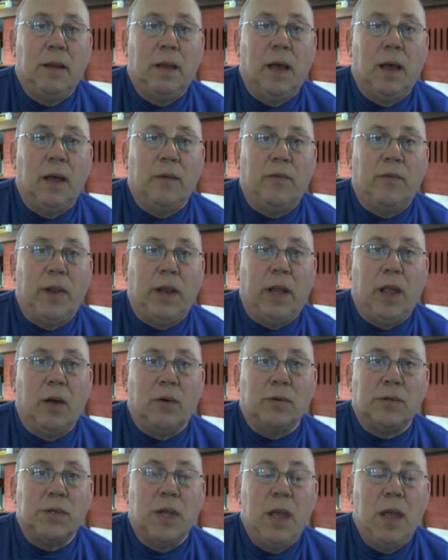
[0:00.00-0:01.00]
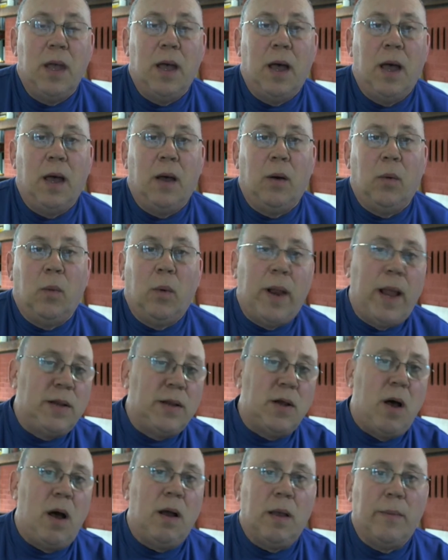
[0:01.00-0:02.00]
videos. What I
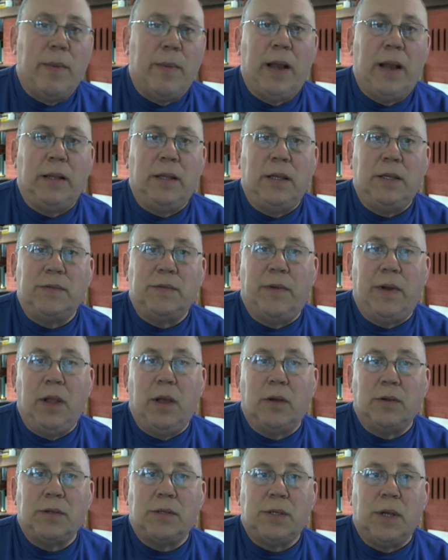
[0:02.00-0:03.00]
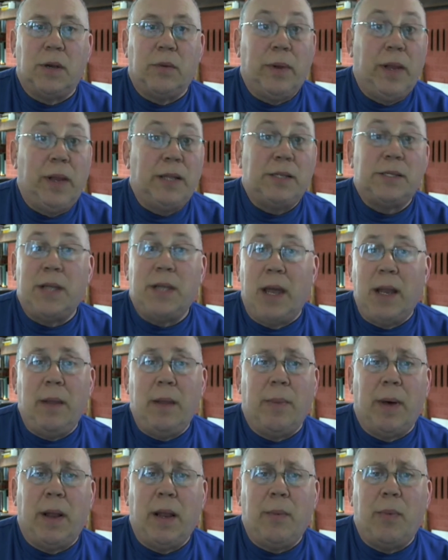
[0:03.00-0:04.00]
talk about in these videos relates to
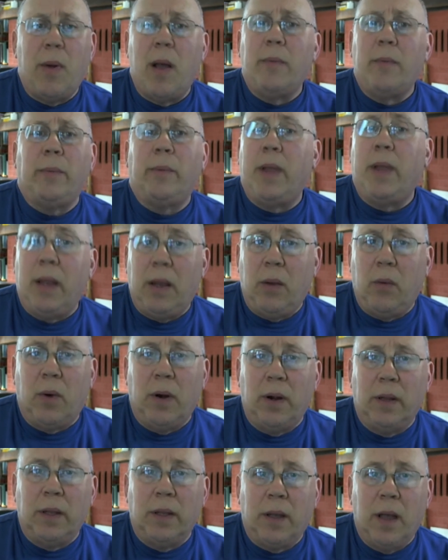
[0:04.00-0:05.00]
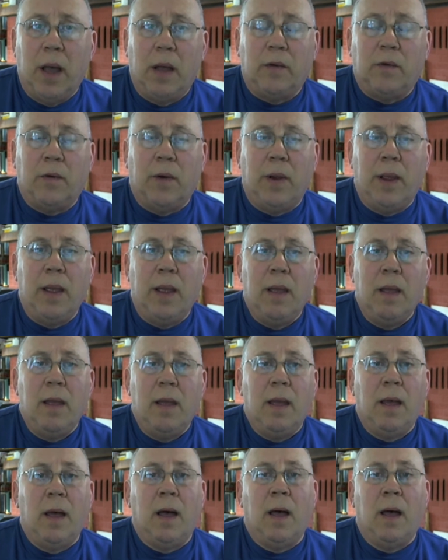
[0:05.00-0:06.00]
anybody probably anywhere in the country.
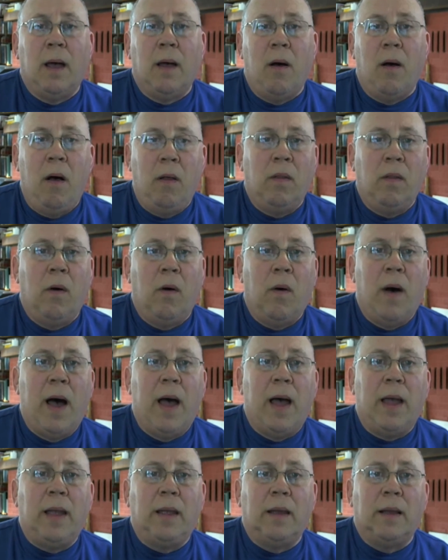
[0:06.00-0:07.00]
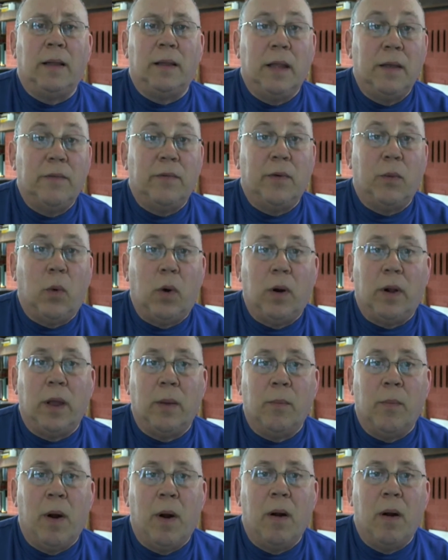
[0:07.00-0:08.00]
Although I live and work
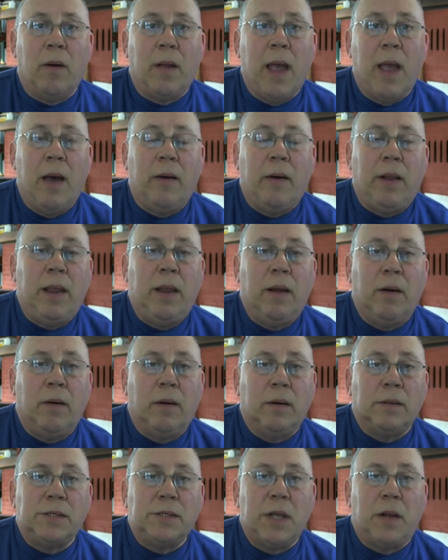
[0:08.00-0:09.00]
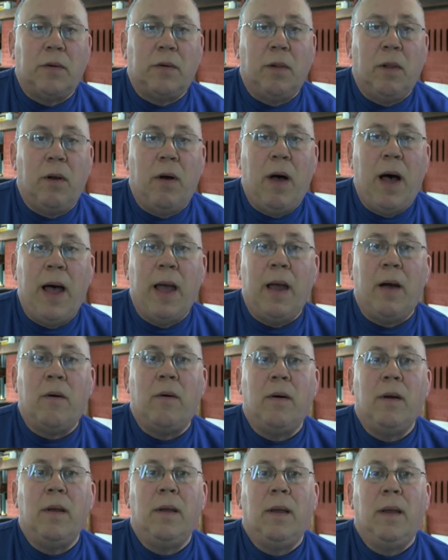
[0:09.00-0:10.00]
in Morrow County here in central
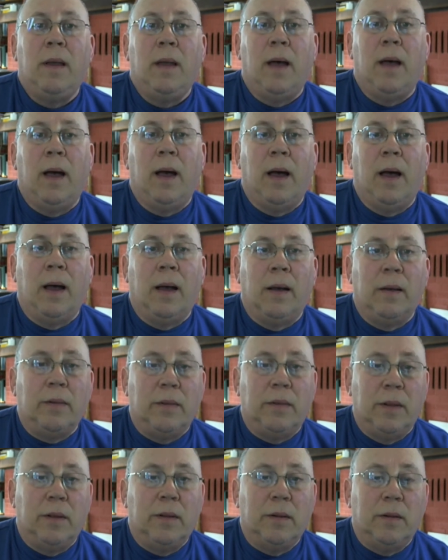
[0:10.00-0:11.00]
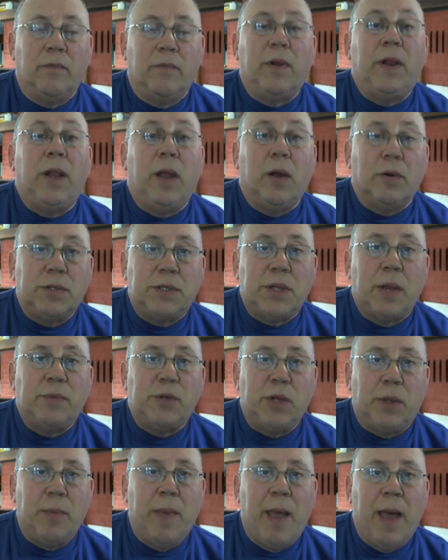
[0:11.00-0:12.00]
Ohio, the video
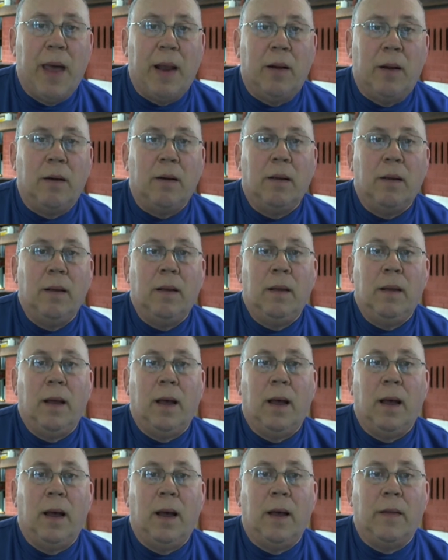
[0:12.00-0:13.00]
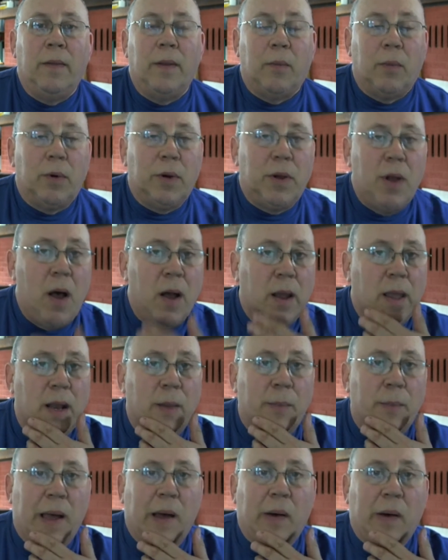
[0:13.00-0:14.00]
subject matter that we're talking
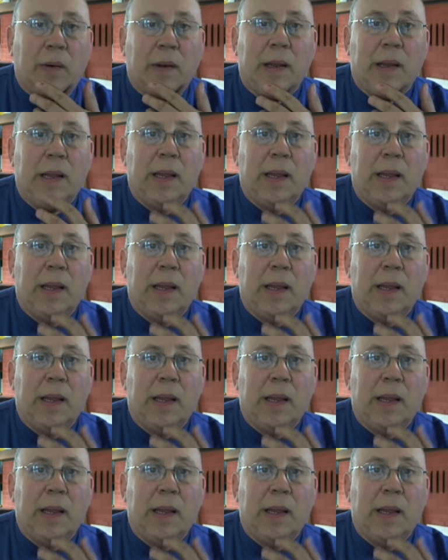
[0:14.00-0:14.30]
about